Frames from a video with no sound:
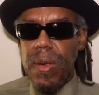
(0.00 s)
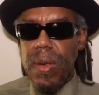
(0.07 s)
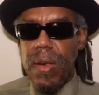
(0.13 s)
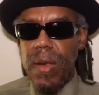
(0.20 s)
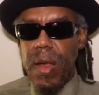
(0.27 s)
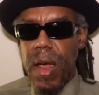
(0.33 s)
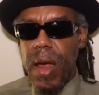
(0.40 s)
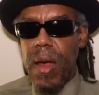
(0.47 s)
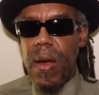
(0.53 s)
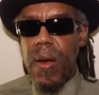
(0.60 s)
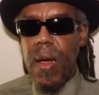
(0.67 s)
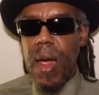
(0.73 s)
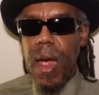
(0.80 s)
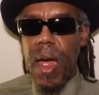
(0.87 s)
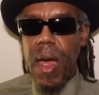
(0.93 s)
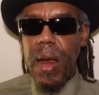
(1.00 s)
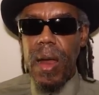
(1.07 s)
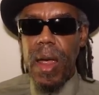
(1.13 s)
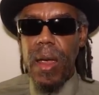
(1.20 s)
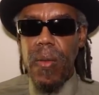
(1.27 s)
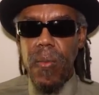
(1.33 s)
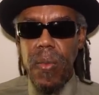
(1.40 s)
they're
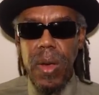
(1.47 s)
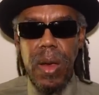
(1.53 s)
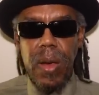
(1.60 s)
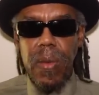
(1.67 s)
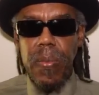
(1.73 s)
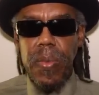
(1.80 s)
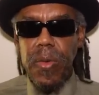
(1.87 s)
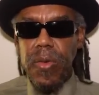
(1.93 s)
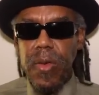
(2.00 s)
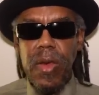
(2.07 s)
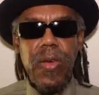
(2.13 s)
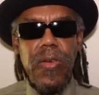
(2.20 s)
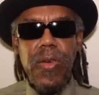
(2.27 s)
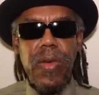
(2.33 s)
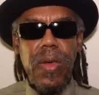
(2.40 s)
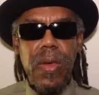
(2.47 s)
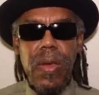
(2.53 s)
at a weaker position.